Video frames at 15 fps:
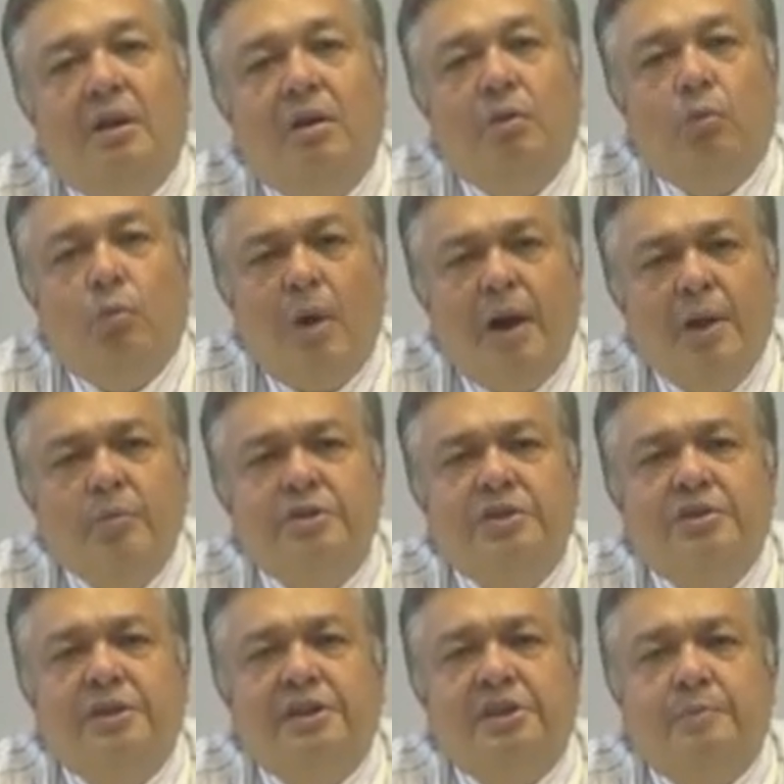Why wouldn't
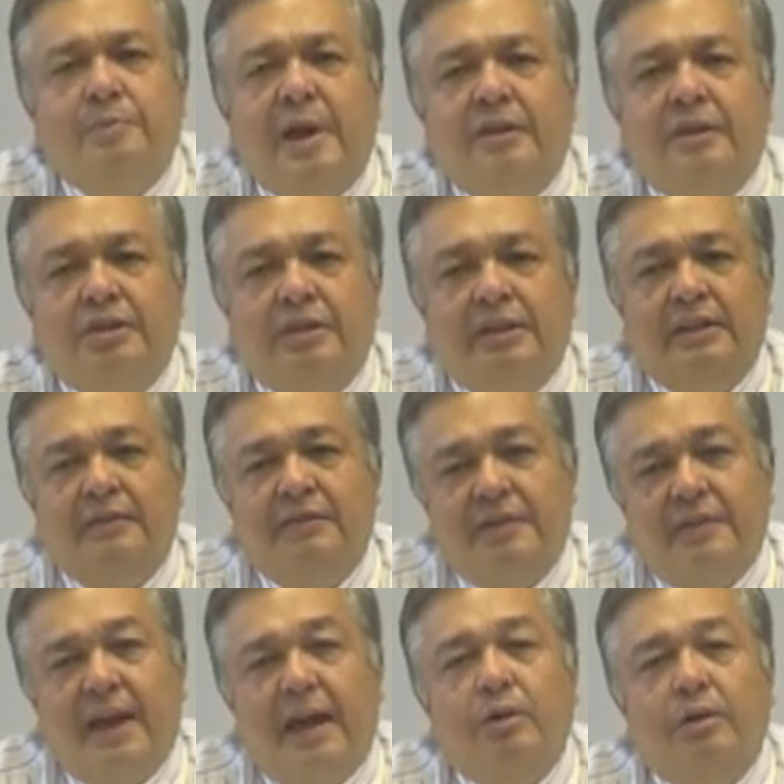you expect to deliver
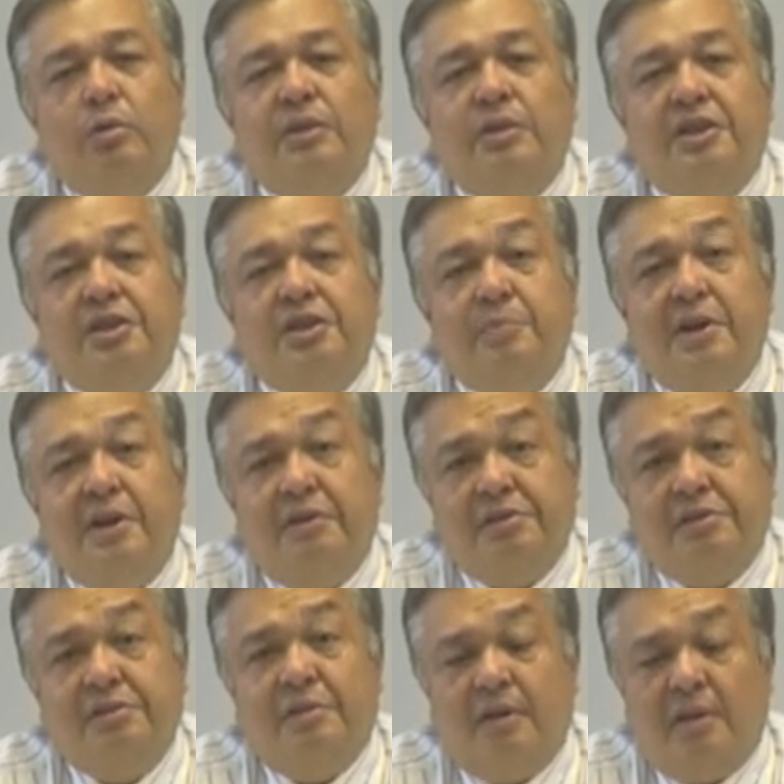that whole
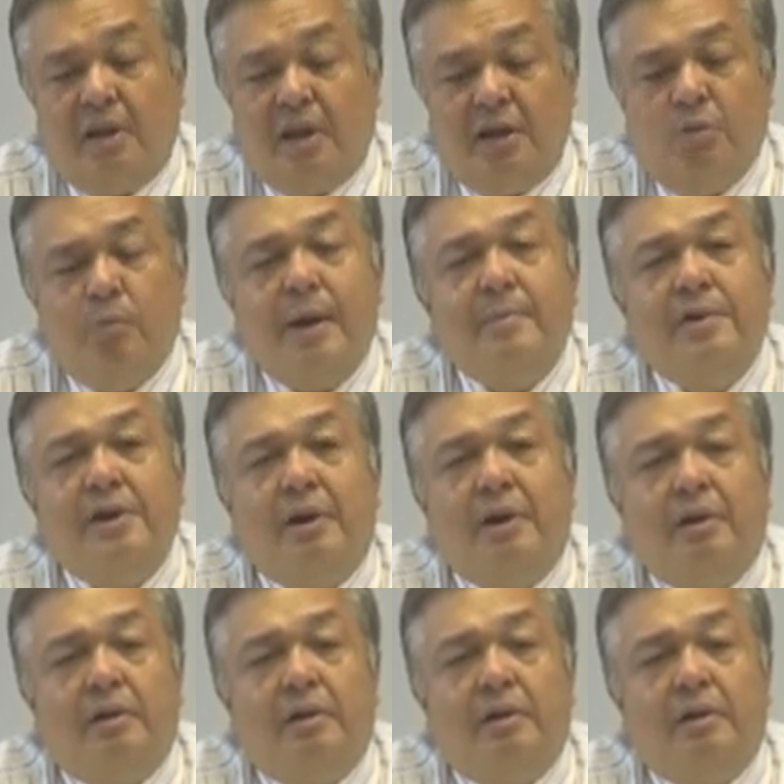experience in a webinar?